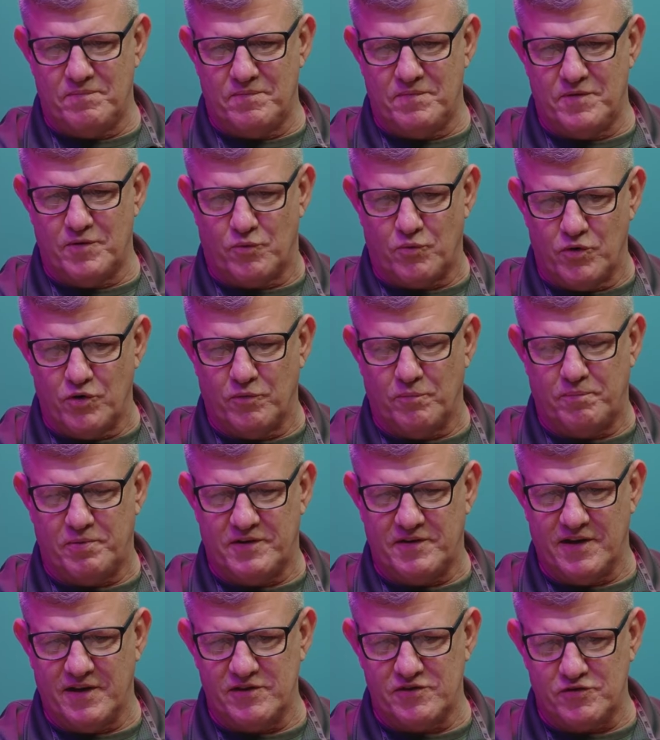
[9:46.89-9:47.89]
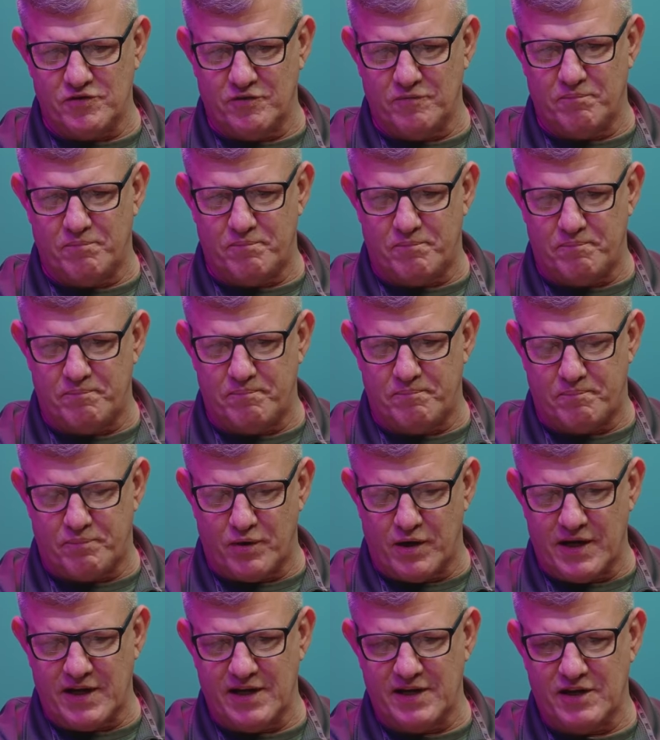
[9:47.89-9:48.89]
the real potential
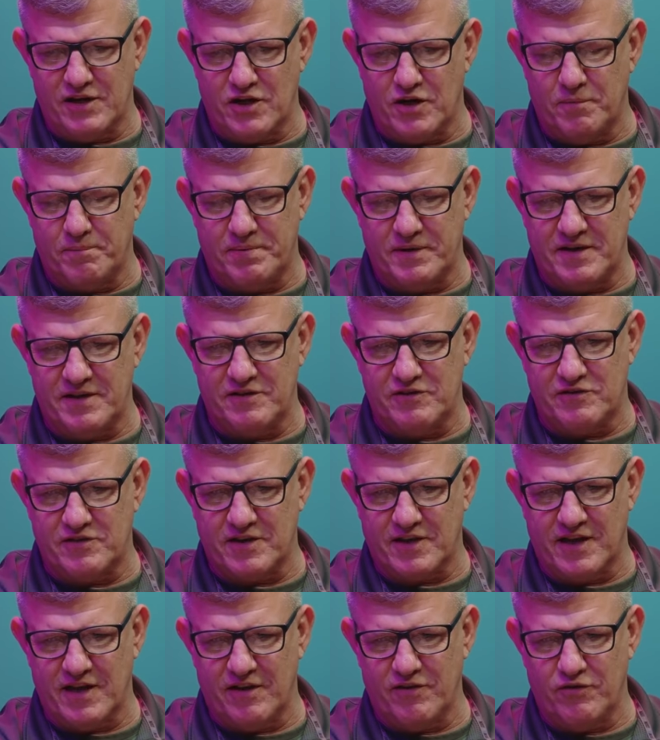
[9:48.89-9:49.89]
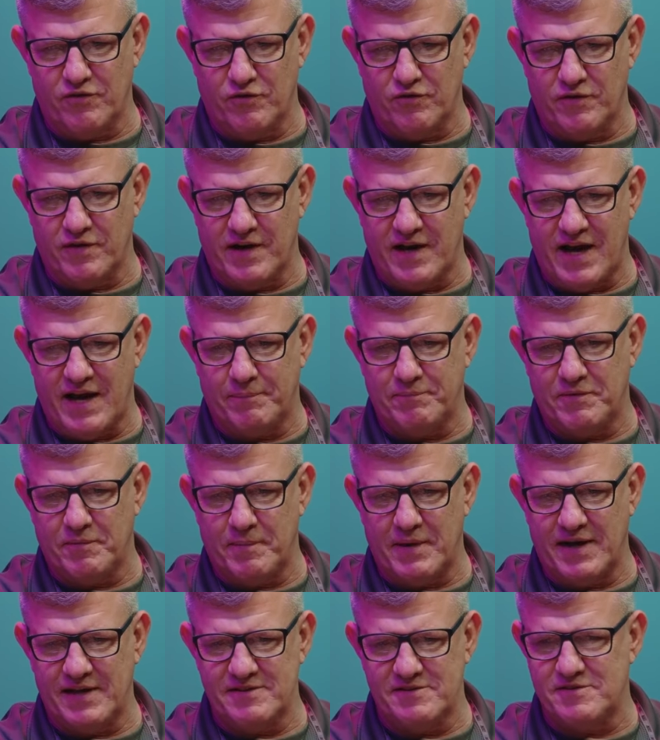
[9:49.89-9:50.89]
bringing companies together that
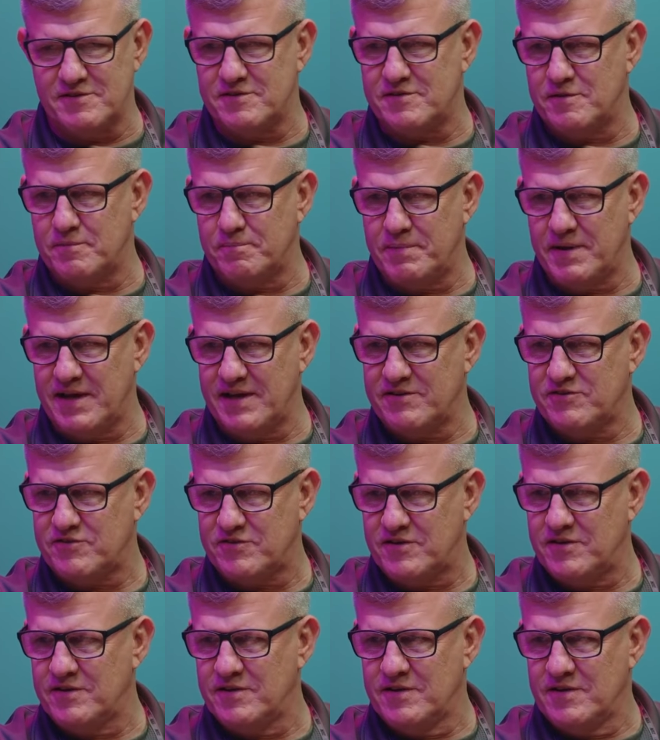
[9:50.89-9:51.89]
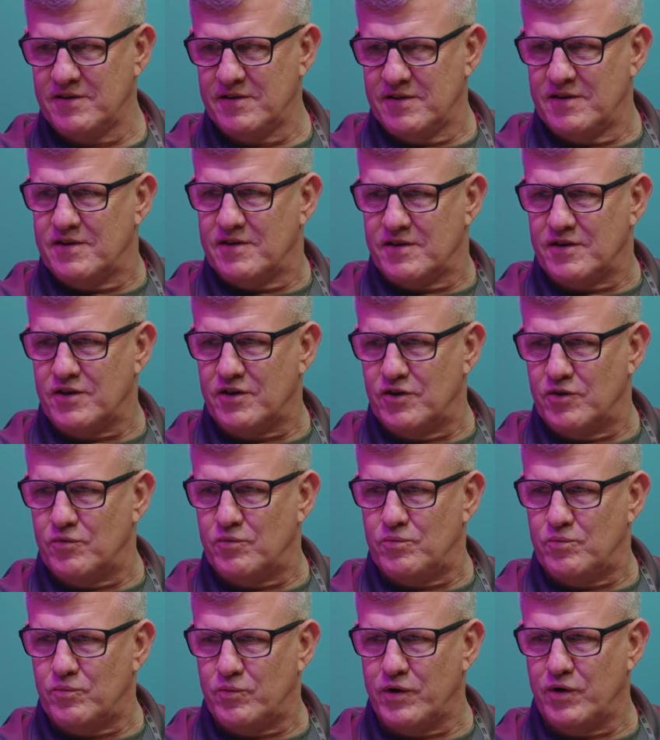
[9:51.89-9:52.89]
optimizes the best. You know,
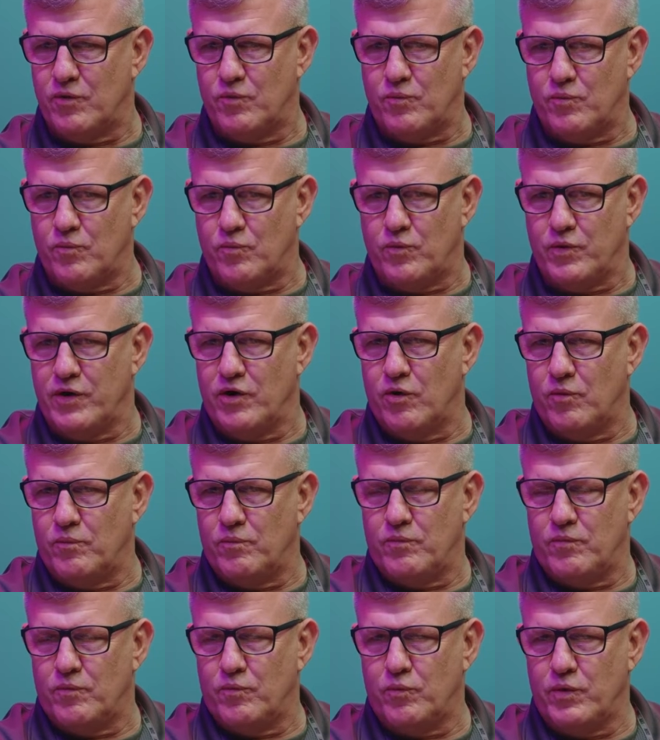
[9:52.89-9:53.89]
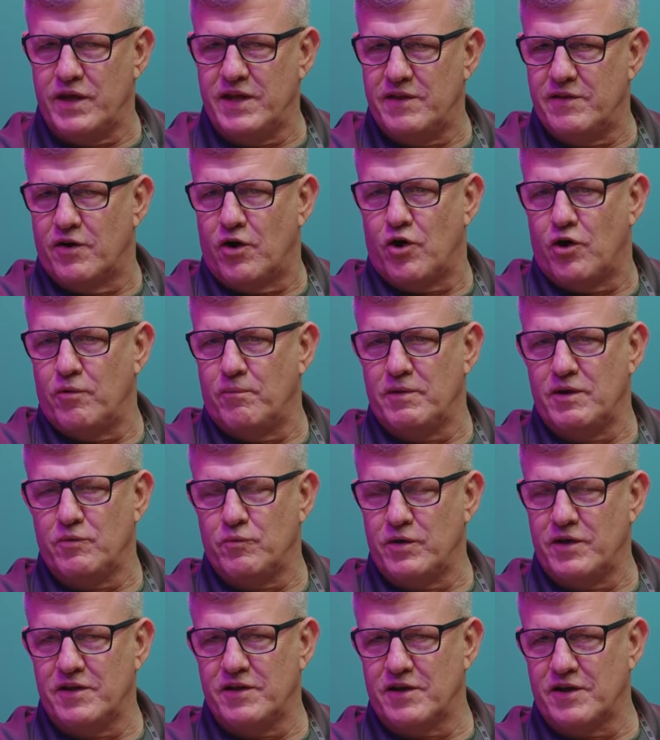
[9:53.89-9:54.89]
we don't we don't we the army,
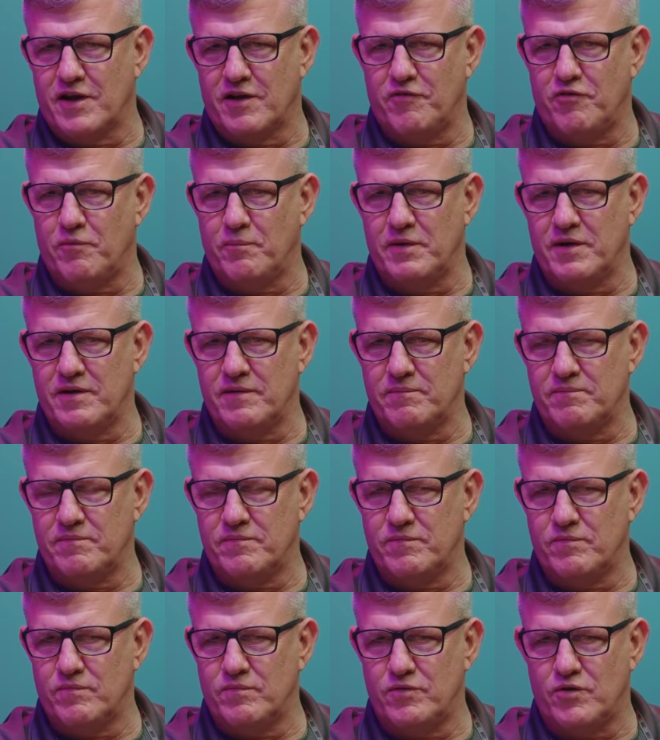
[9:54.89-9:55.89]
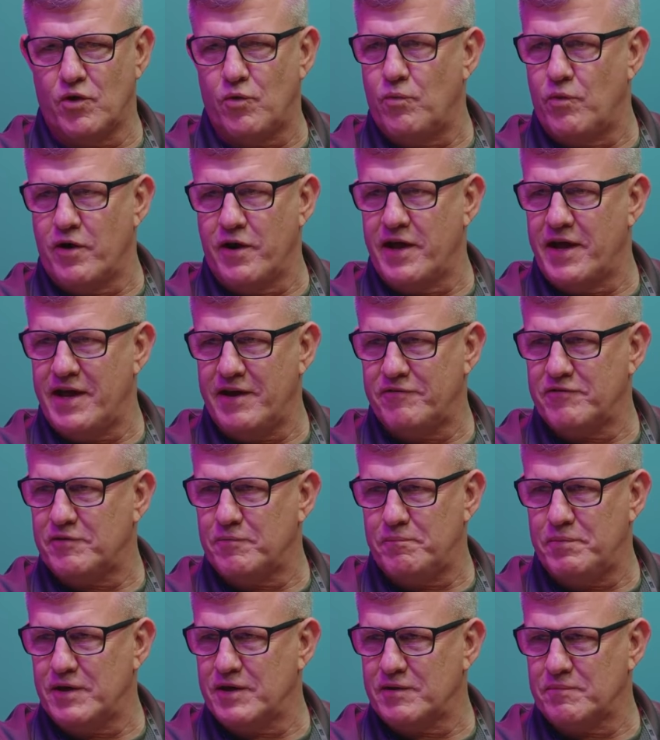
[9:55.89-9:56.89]
we the government don't want to have to
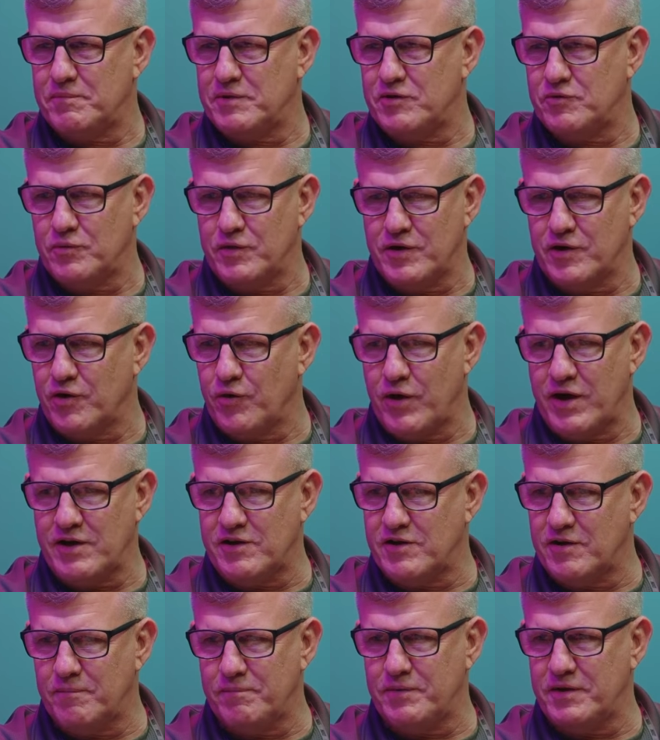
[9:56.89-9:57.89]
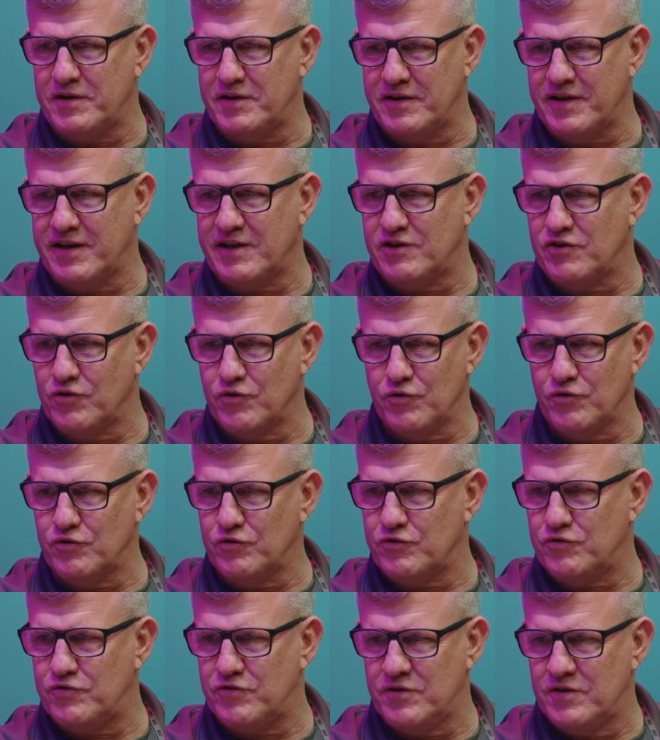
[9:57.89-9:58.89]
pick between a great company like
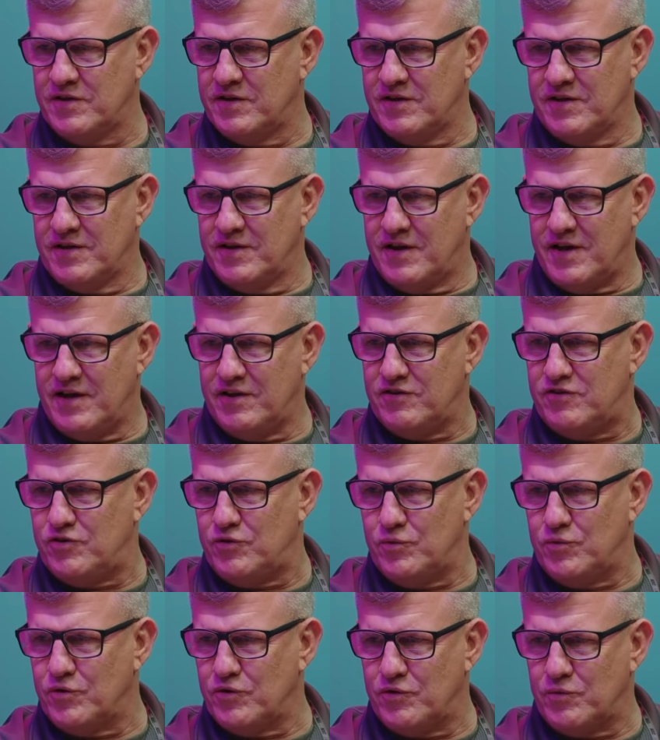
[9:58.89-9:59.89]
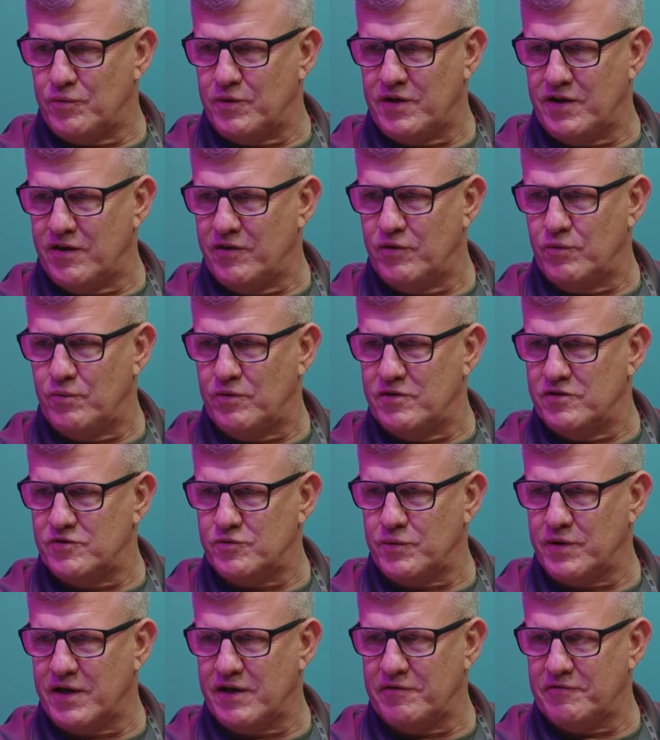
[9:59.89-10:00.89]
yours and two or three other ones.
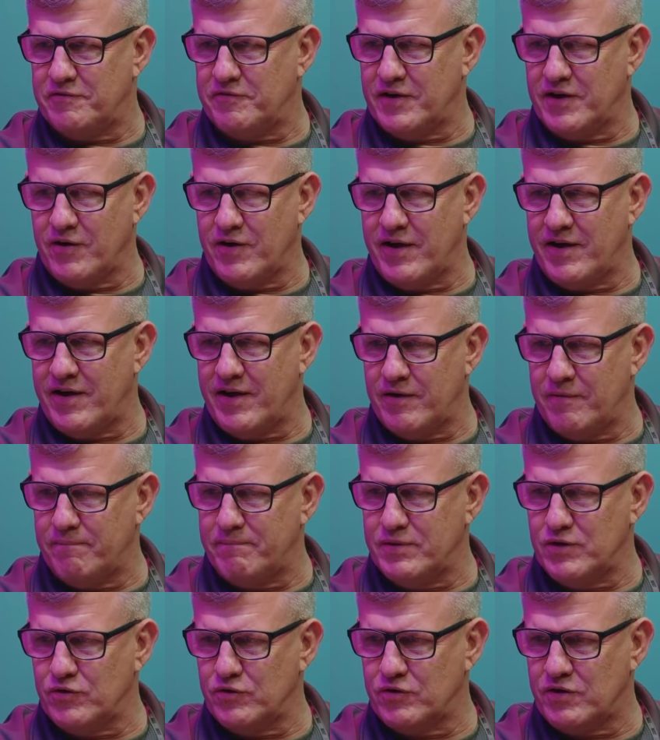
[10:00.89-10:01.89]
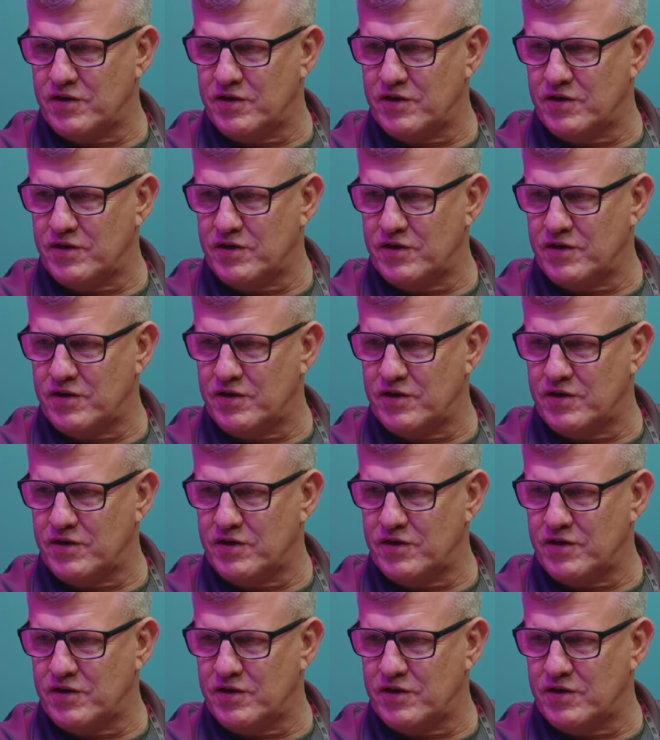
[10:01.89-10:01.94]
We got to figure out how to build